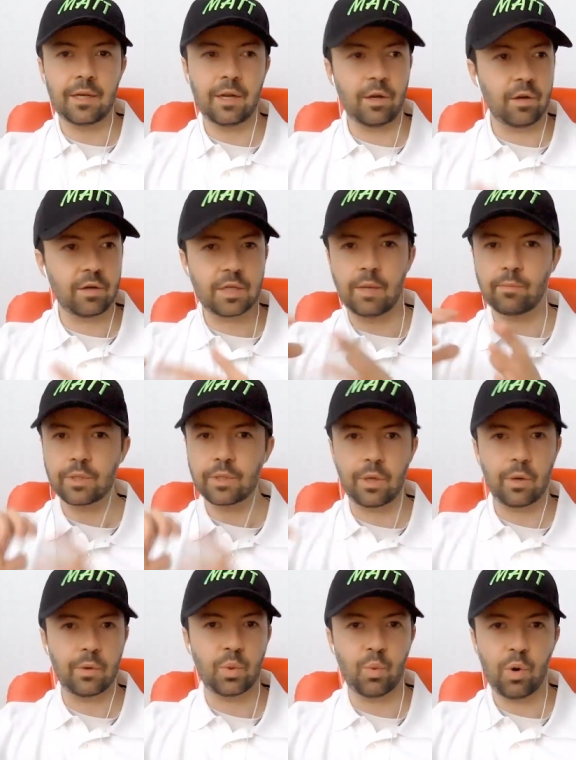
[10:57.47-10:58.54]
And our team just
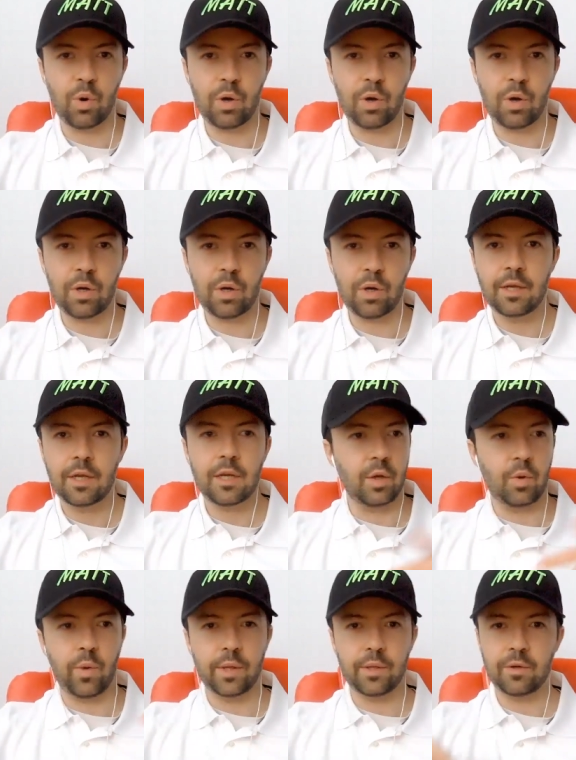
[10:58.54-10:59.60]
goes to work on it. You know,
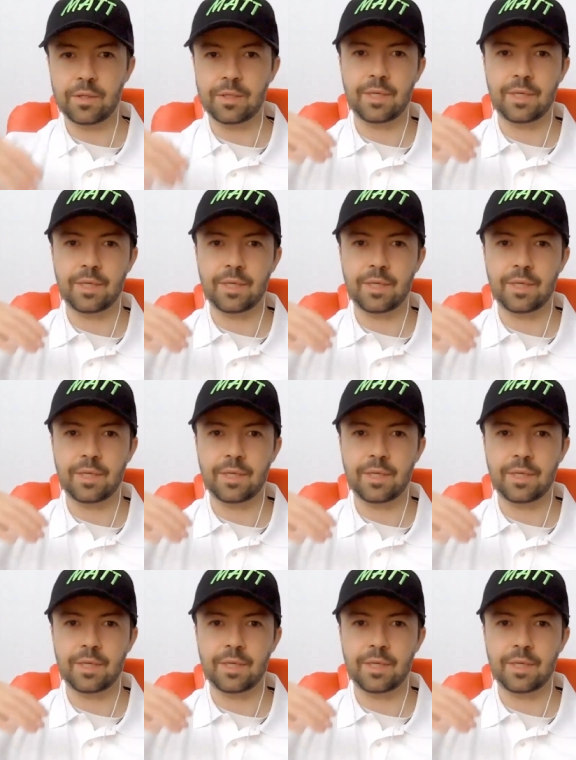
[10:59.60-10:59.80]
whether it's